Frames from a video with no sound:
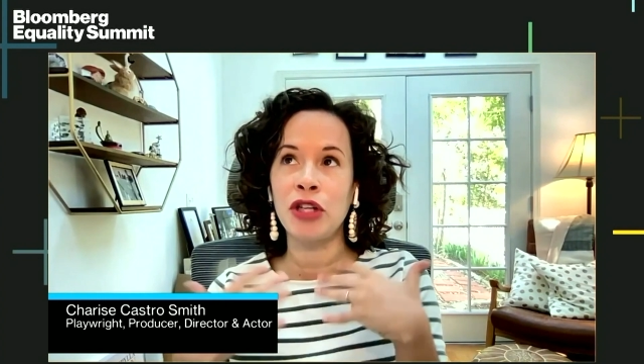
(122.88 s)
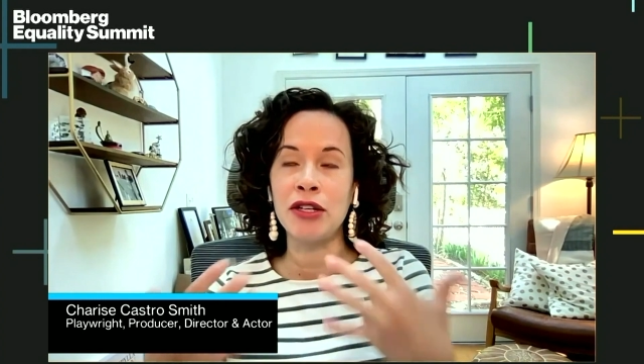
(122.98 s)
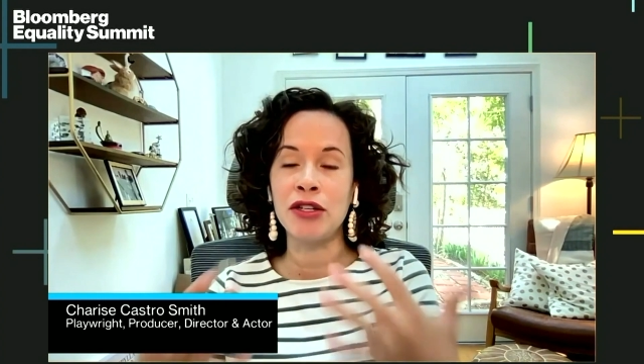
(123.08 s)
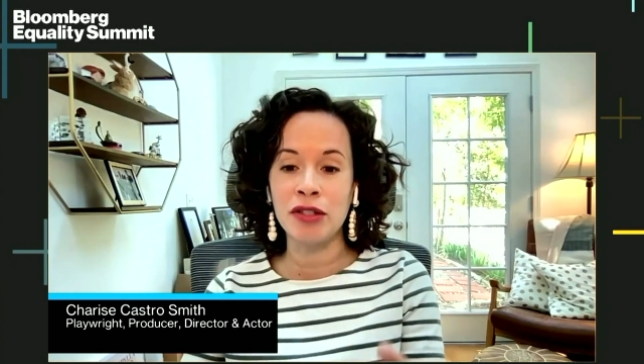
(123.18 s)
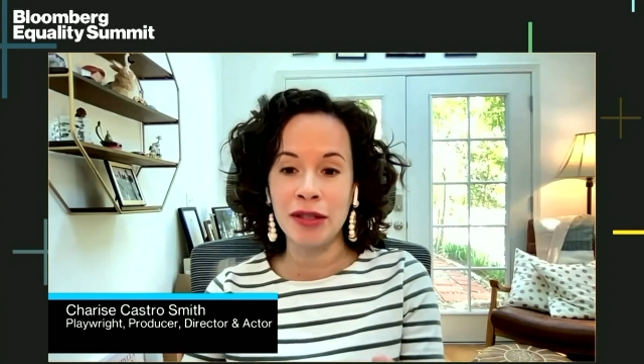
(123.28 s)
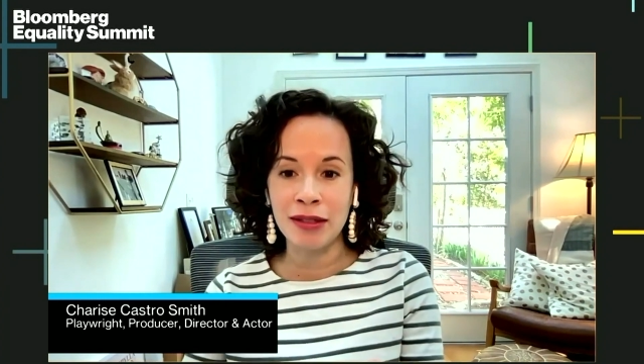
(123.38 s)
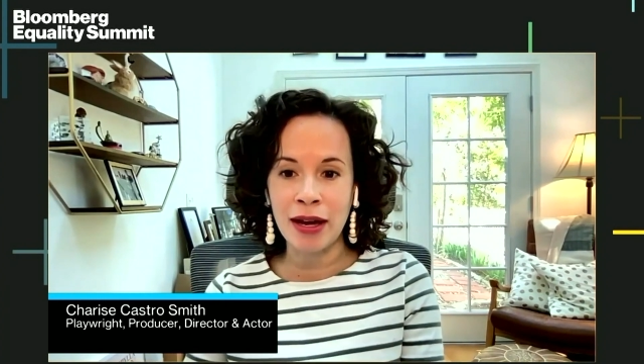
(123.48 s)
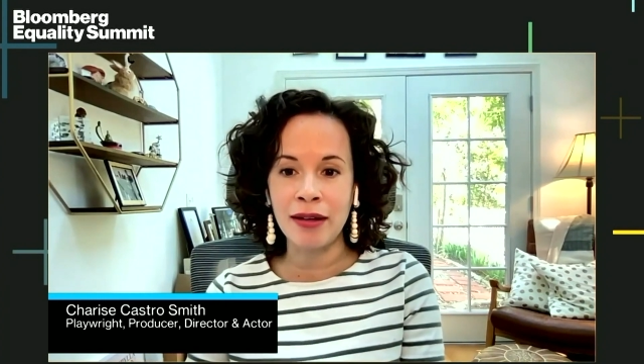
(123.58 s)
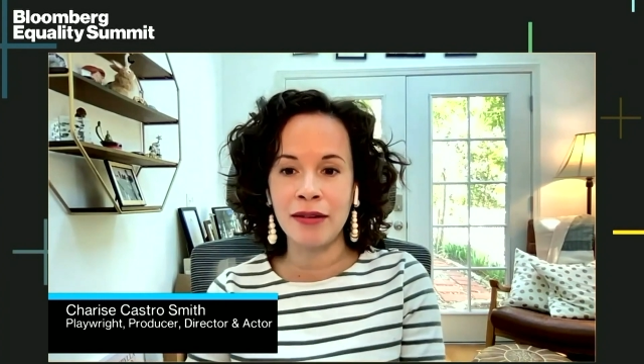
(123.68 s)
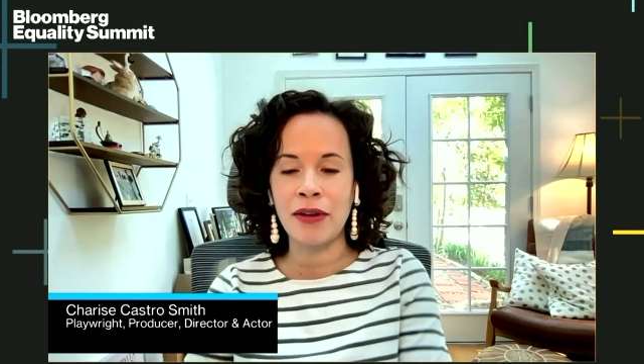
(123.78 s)
change the
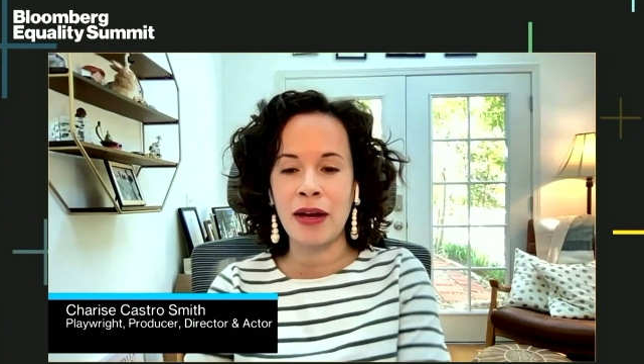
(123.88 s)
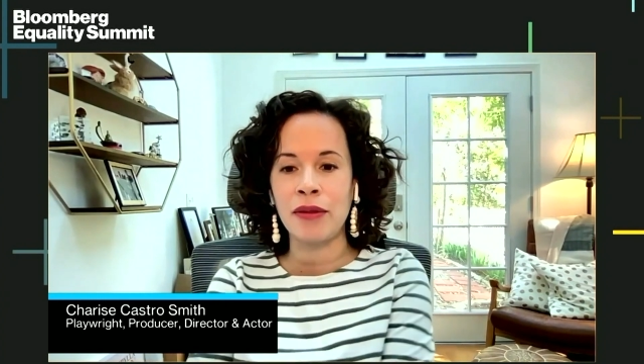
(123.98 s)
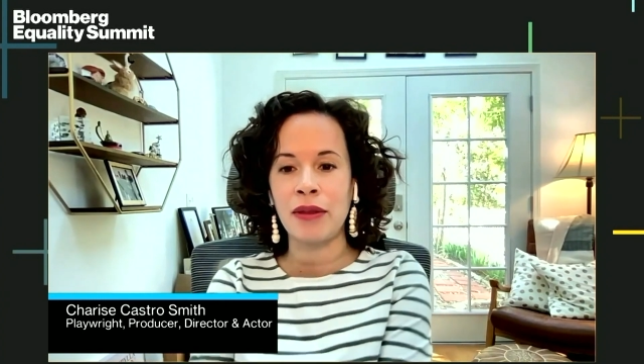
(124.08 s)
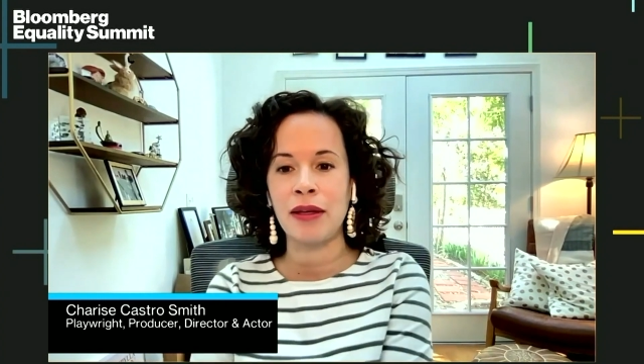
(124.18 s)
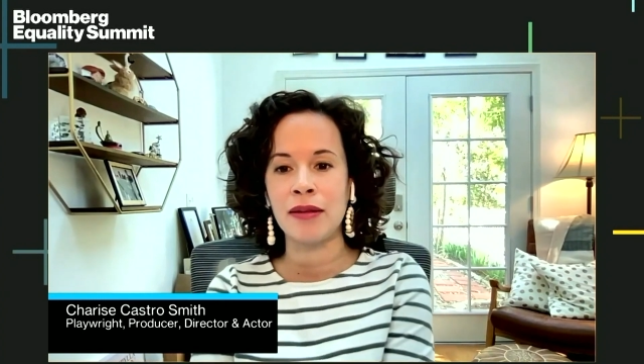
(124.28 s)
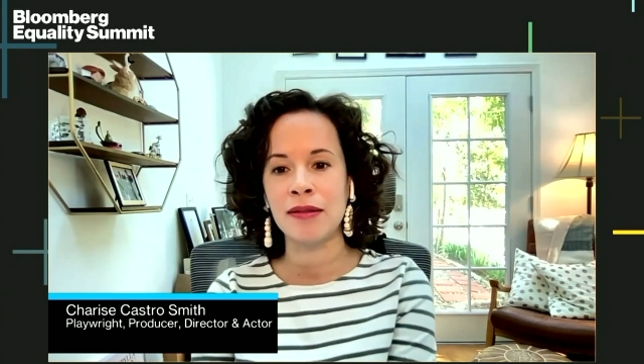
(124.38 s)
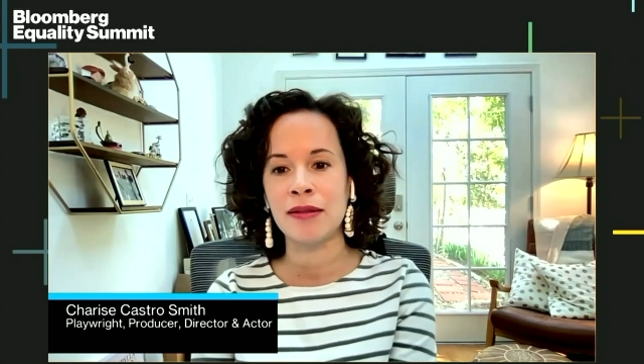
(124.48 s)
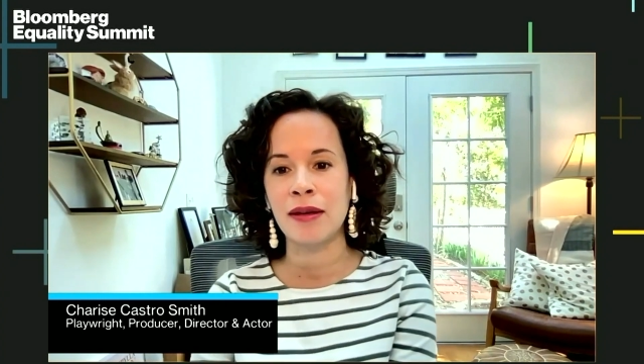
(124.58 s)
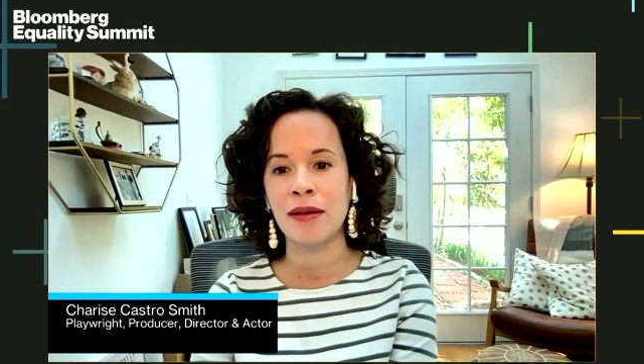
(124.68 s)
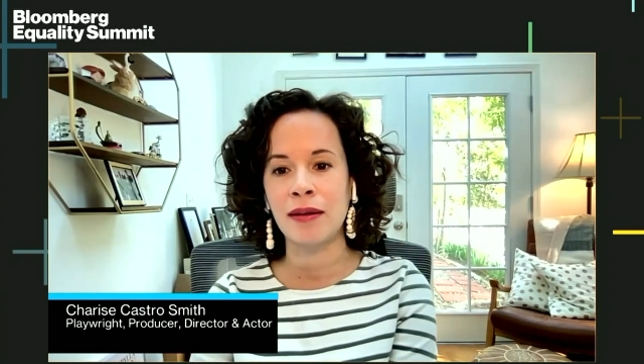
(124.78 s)
tide of how things
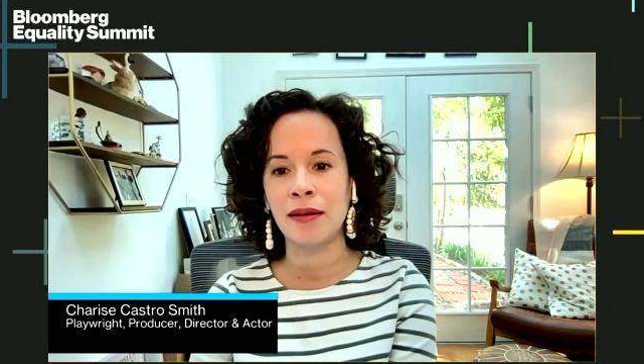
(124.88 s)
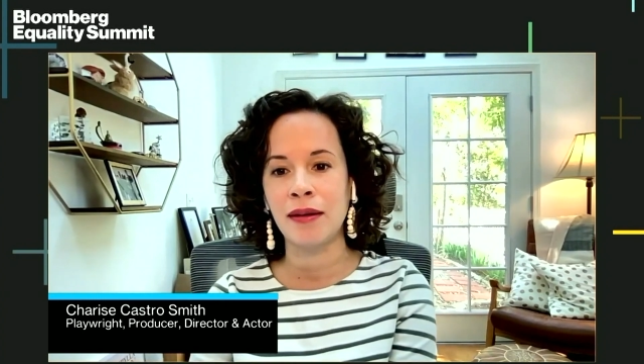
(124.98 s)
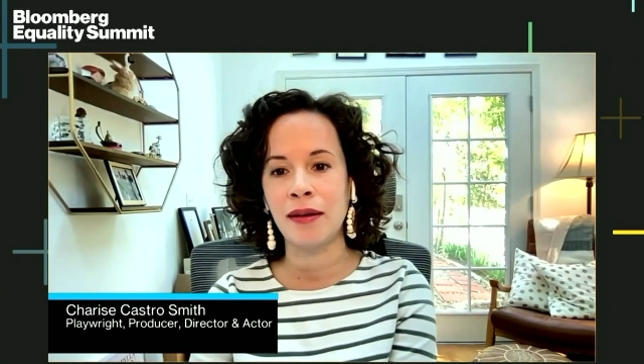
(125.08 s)
are.